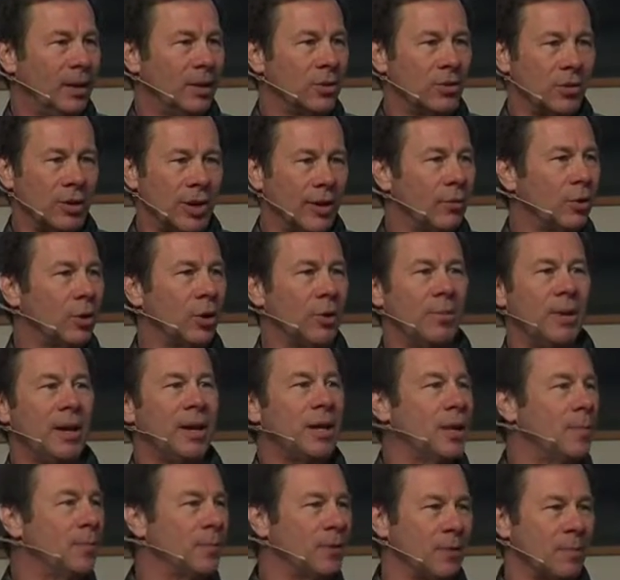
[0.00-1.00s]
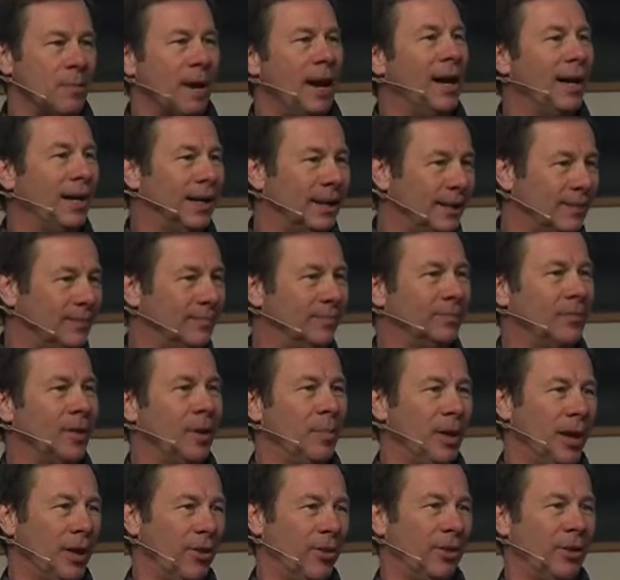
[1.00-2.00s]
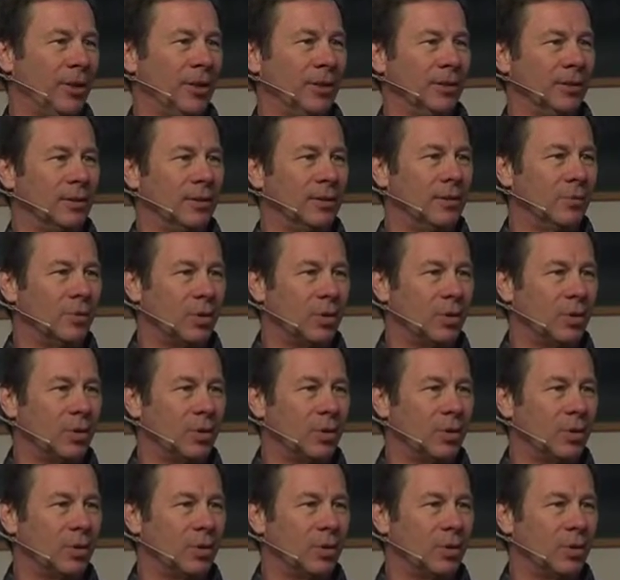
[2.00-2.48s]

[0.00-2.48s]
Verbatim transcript: So he never could make up his mind about things.